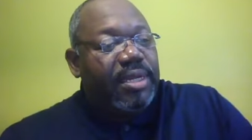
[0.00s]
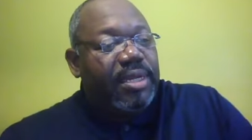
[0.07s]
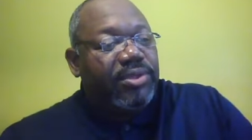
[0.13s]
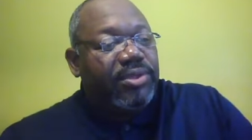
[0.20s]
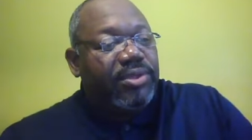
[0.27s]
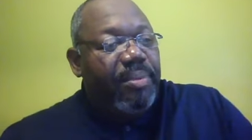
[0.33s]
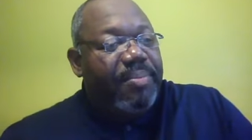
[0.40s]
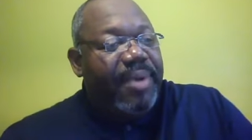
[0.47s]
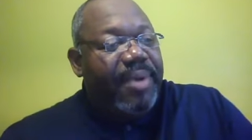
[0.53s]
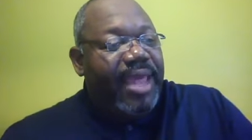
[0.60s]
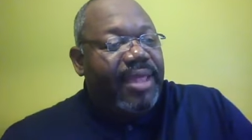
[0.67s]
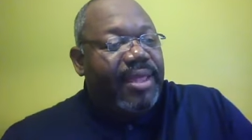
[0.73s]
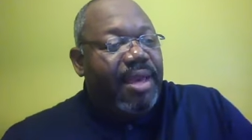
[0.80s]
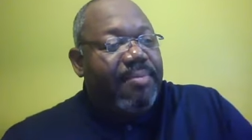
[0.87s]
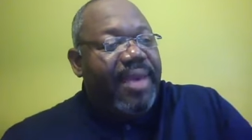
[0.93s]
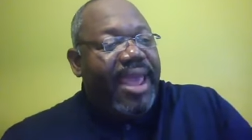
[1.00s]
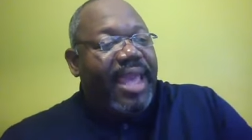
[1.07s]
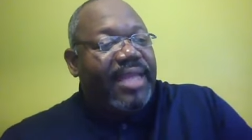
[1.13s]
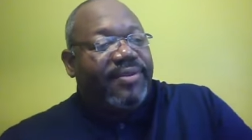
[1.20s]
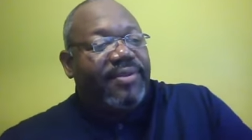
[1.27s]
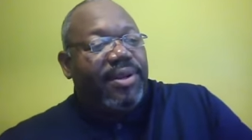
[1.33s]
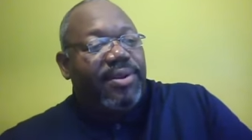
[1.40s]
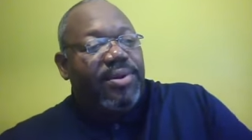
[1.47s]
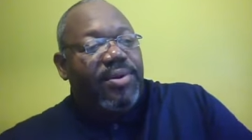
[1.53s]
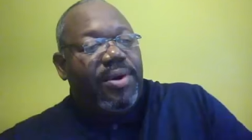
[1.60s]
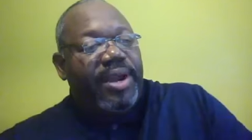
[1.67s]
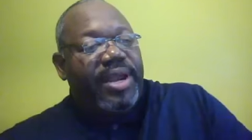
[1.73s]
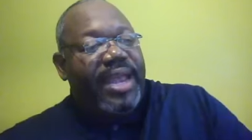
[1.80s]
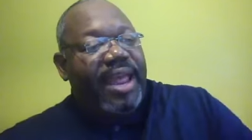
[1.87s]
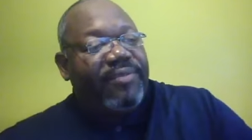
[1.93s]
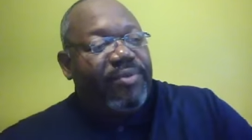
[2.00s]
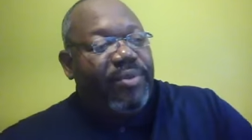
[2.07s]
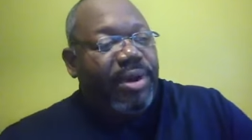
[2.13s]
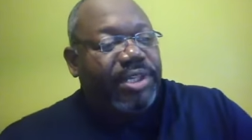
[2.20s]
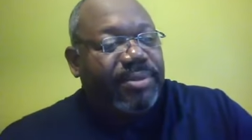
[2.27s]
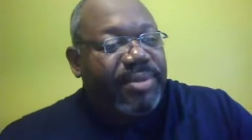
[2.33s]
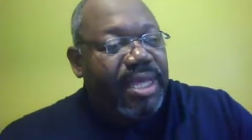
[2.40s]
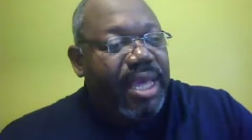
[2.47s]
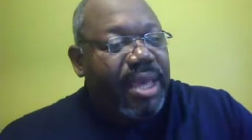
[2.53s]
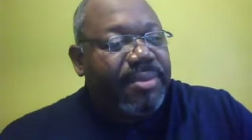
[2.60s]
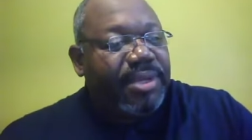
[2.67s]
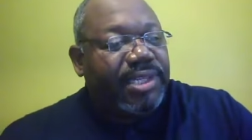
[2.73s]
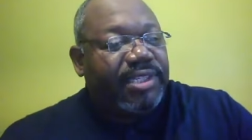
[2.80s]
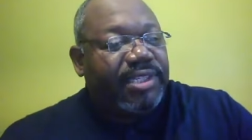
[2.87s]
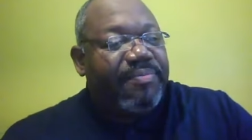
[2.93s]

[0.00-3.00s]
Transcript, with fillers: to obey the commands of the Lord and have worshipped the images